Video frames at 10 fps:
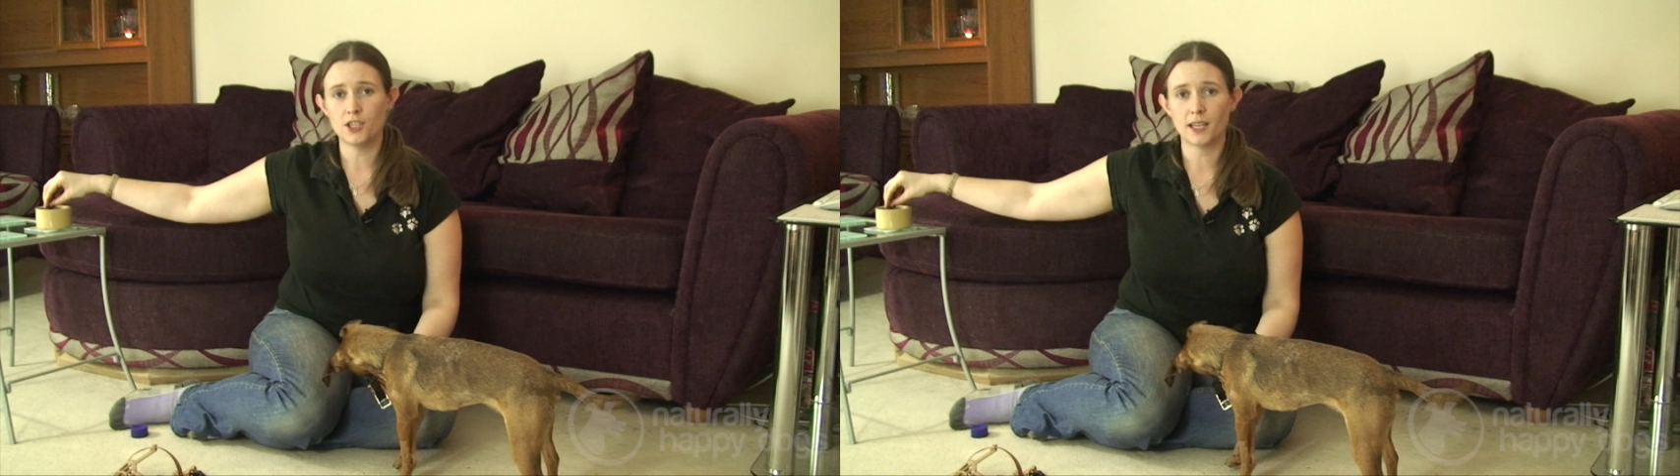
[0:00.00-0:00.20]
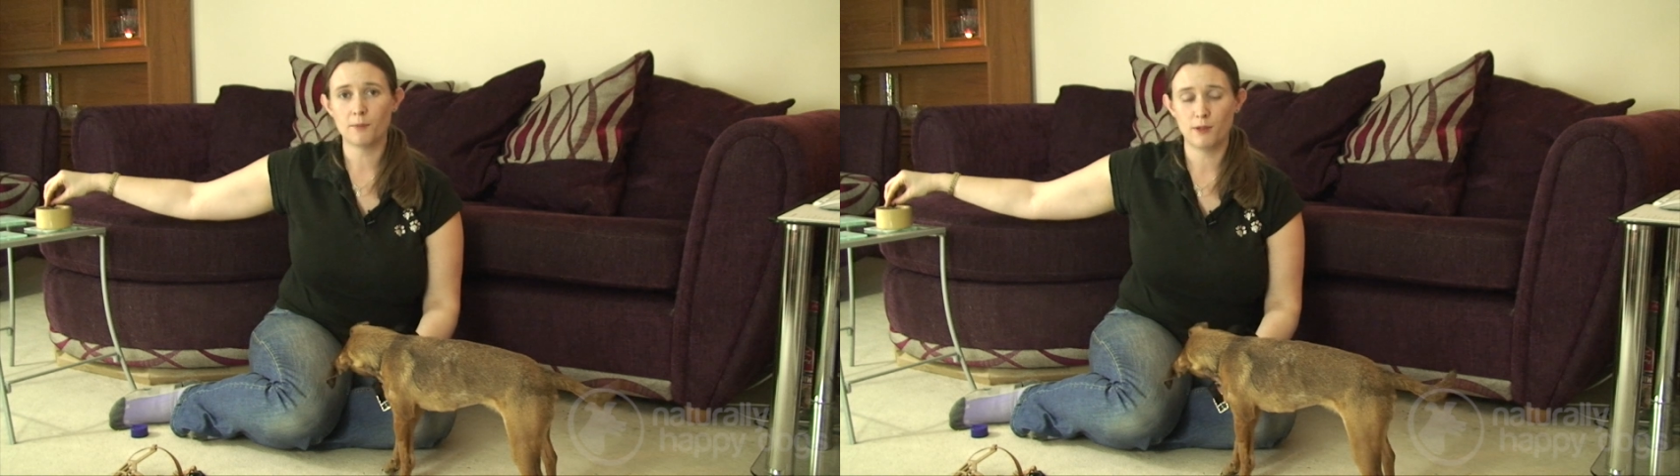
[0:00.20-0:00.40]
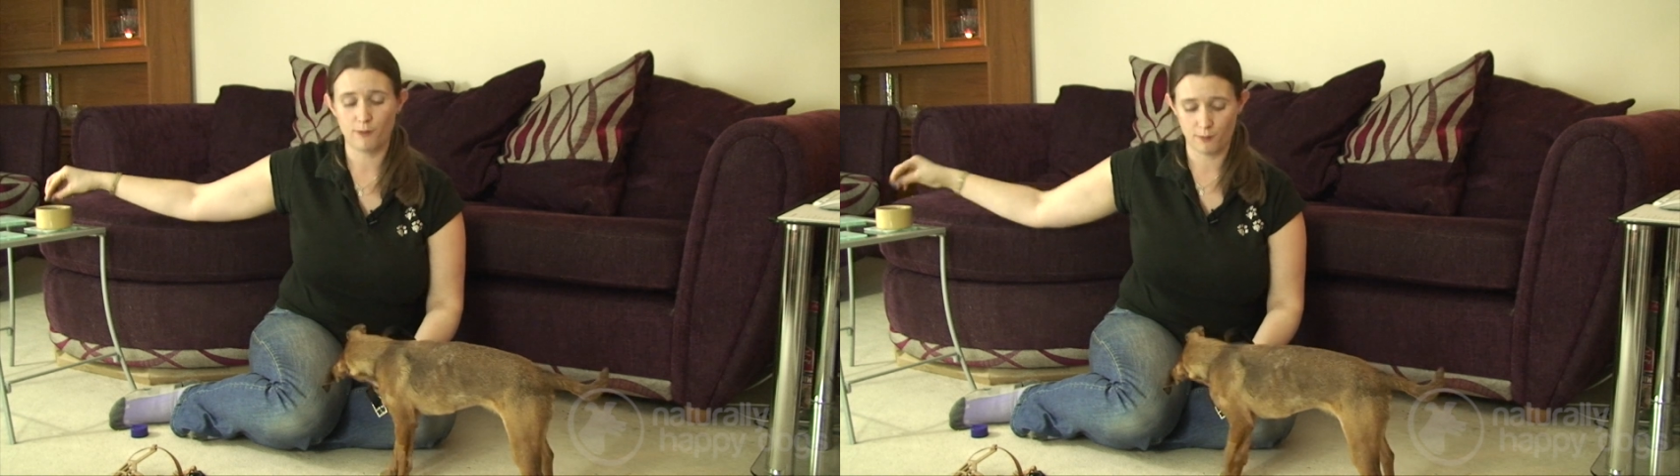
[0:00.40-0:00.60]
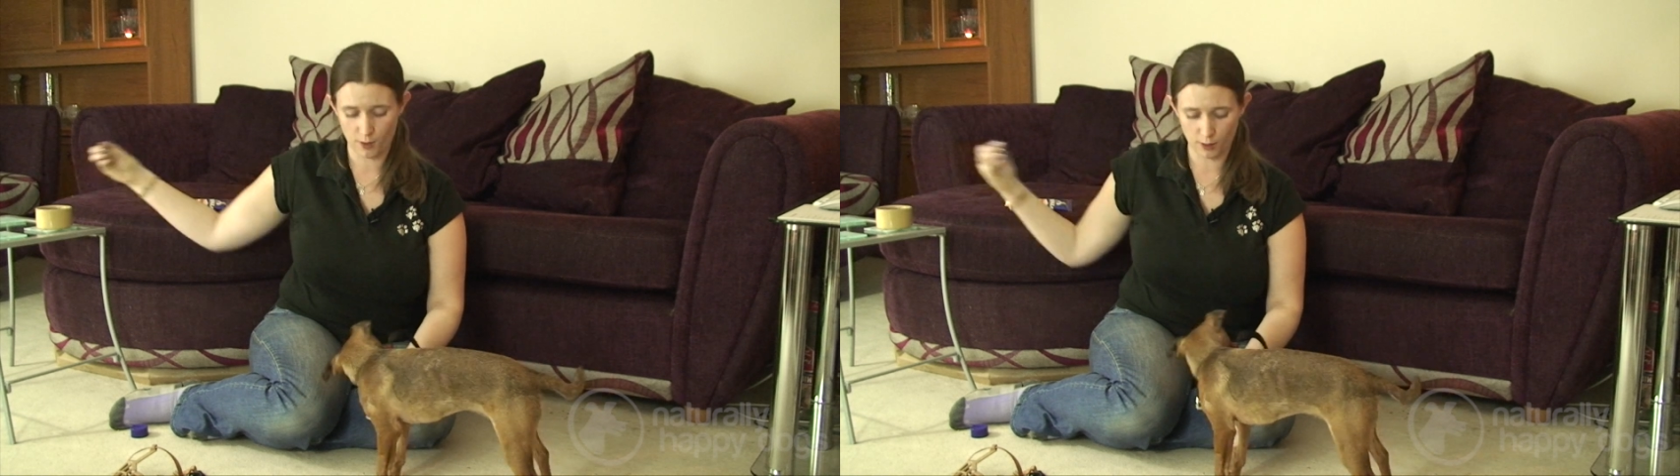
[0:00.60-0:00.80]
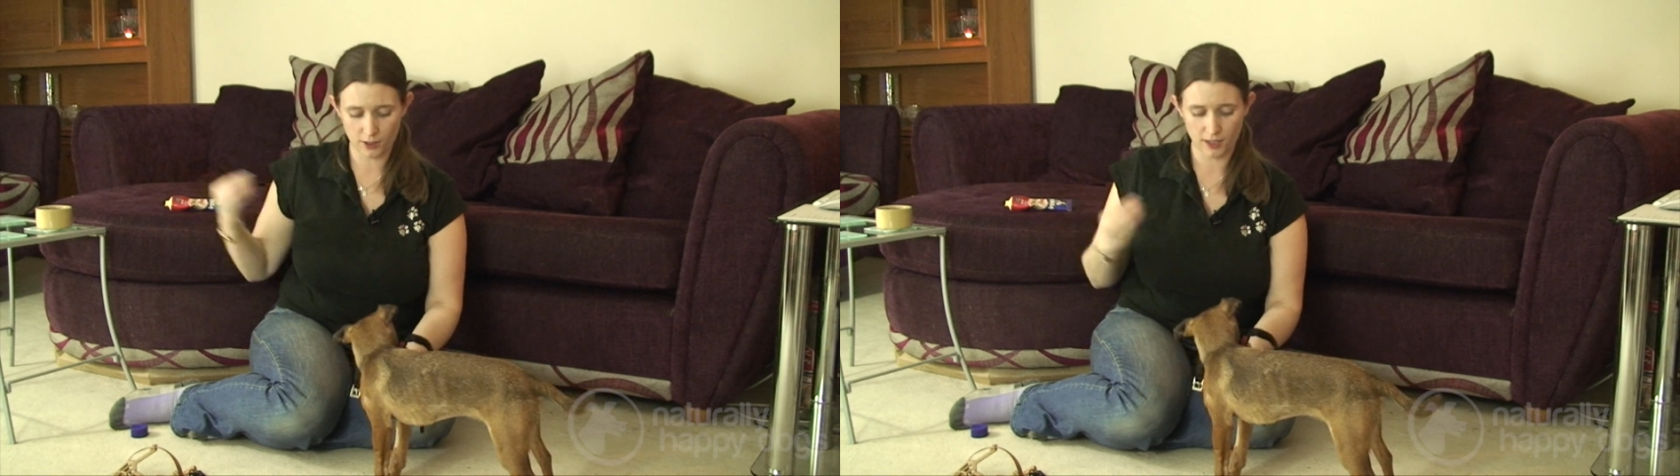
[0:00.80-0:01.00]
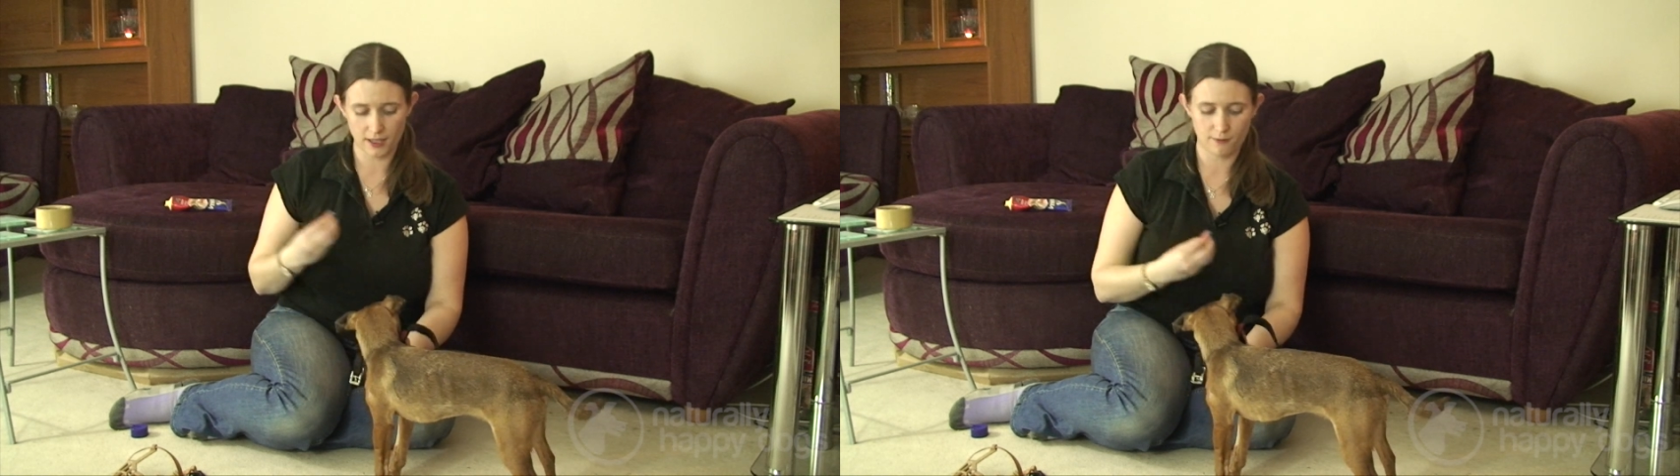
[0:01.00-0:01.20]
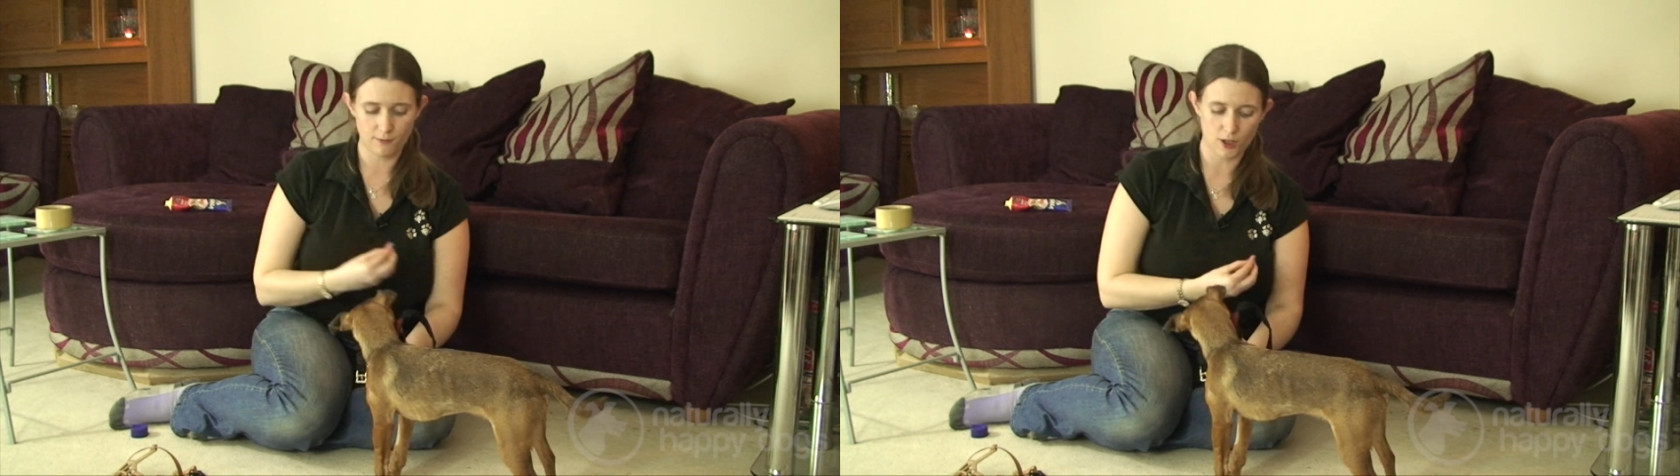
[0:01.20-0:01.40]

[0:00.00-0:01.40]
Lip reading: she's happy holding her